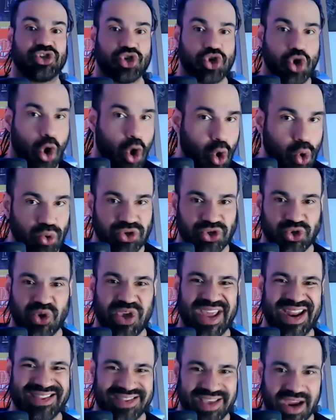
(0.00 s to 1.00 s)
shows. You
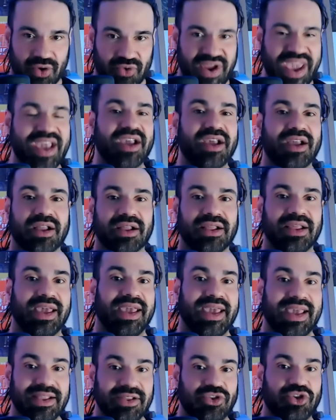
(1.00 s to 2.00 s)
get it directly
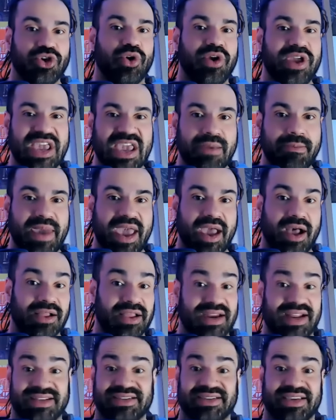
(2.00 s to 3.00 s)
into your email,
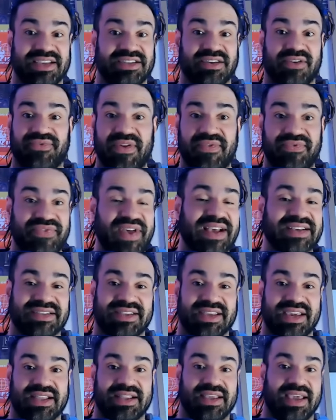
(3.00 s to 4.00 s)
and it's a
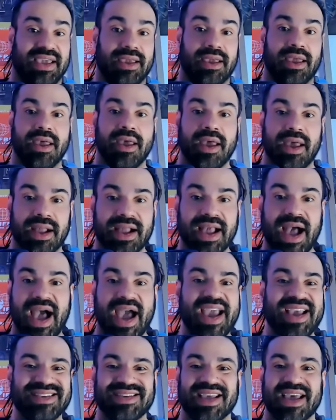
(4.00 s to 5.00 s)
fantastic thing.
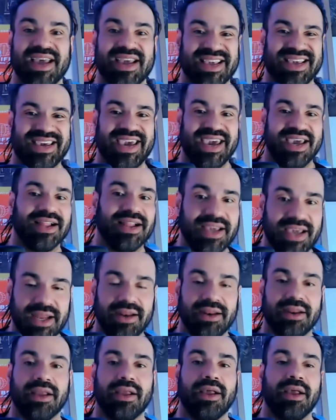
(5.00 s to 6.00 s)
Guys, kill
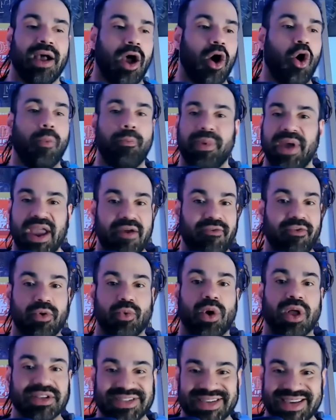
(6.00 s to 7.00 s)
it. I hope
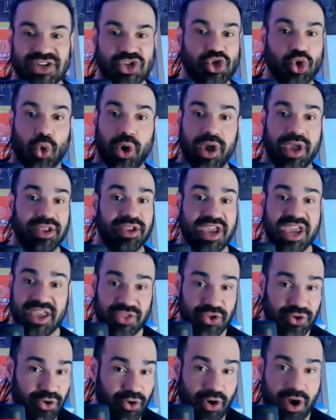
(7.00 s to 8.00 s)
everyone's enjoying
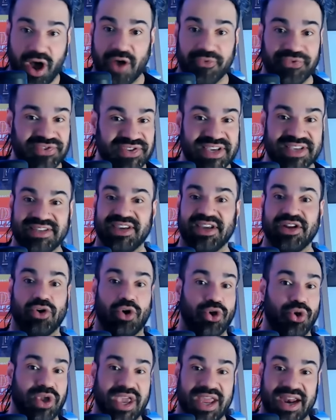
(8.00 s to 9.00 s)
either off-season
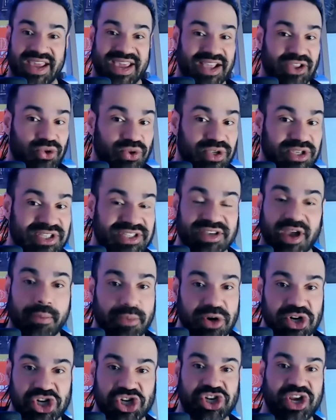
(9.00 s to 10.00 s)
or you're getting into the
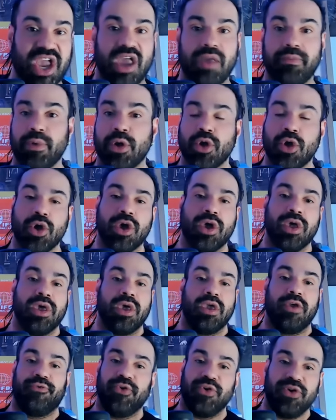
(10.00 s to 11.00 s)
summer shape.
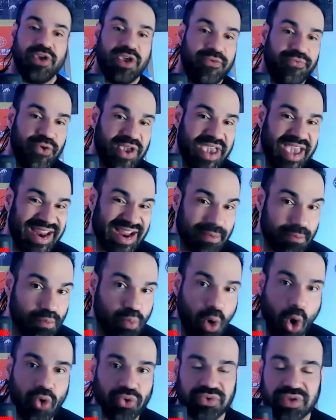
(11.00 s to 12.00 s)
If you're getting
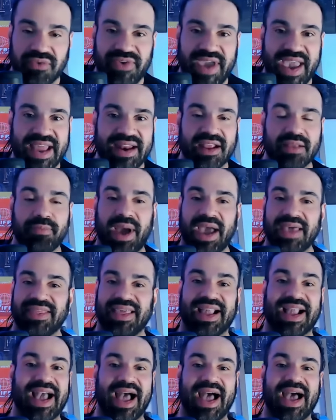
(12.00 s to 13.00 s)
motivated by
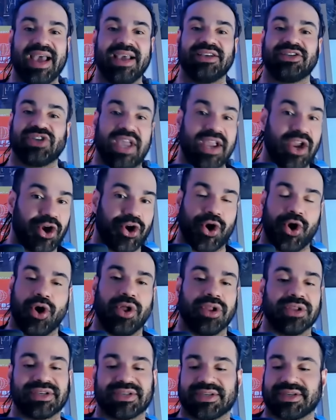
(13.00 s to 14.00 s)
the guys and
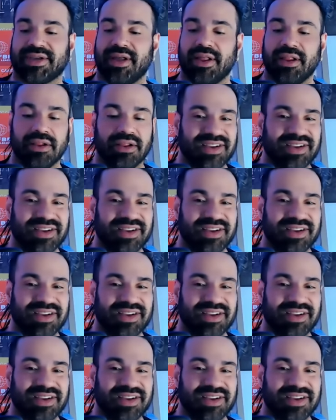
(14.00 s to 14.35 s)
girls,